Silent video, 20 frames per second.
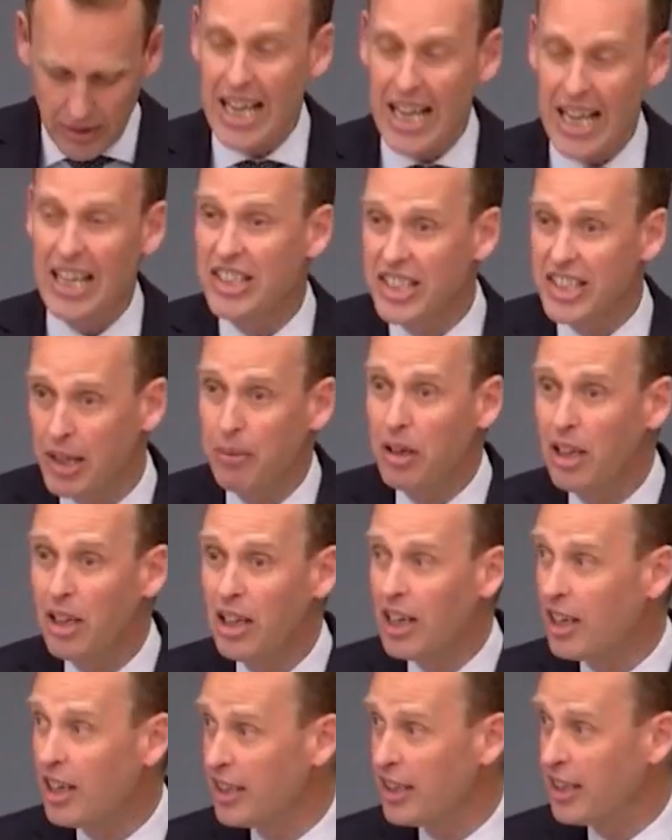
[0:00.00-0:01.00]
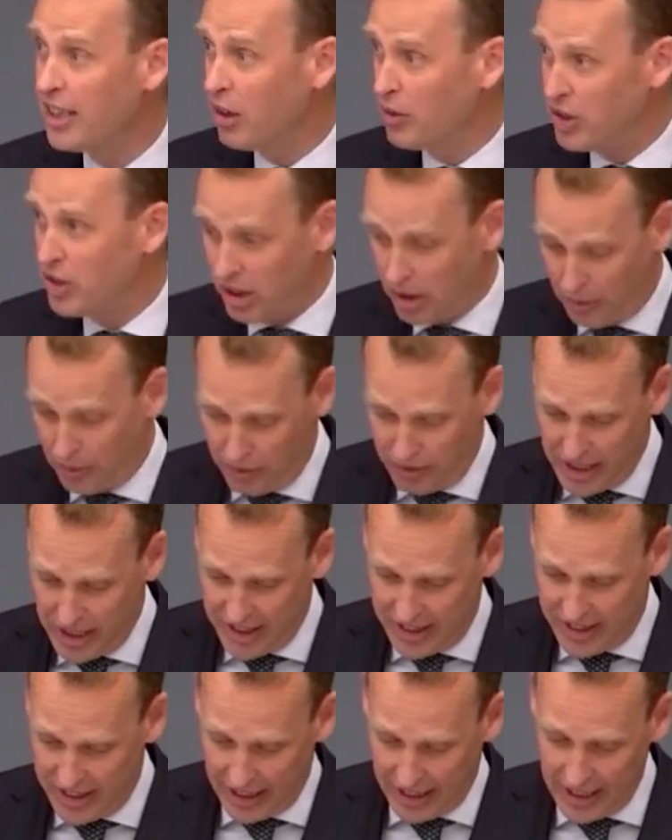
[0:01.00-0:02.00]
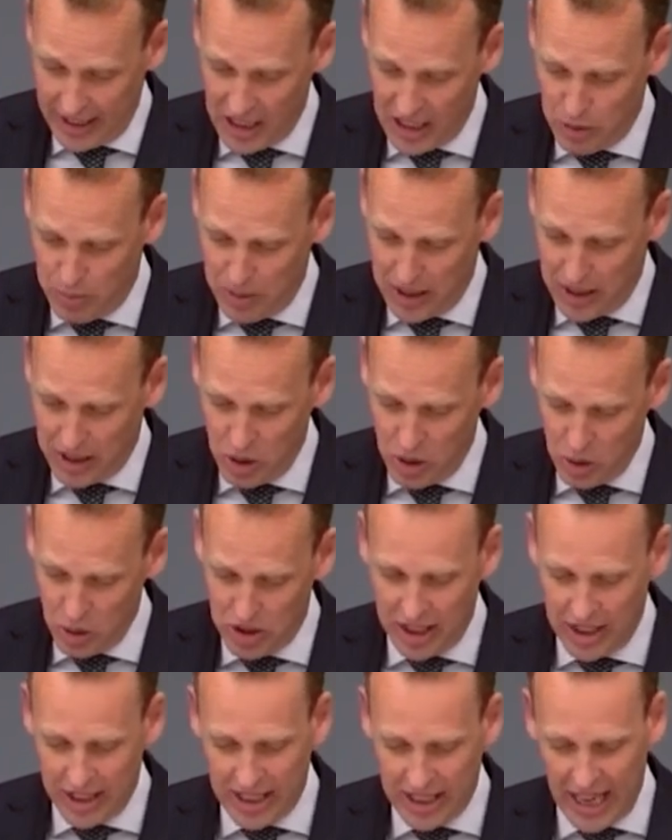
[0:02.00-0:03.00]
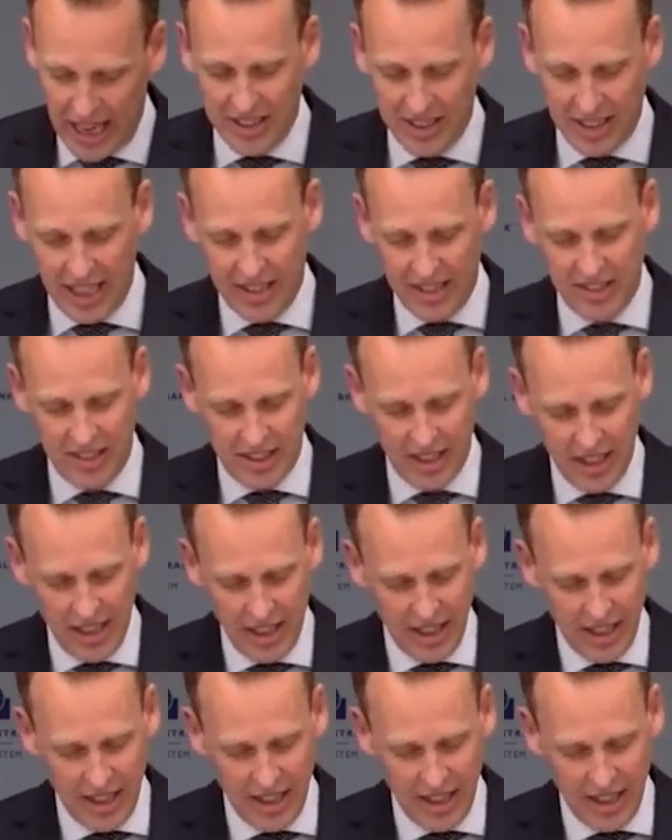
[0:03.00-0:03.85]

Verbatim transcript: A similar line of, reasoning is being used in the case against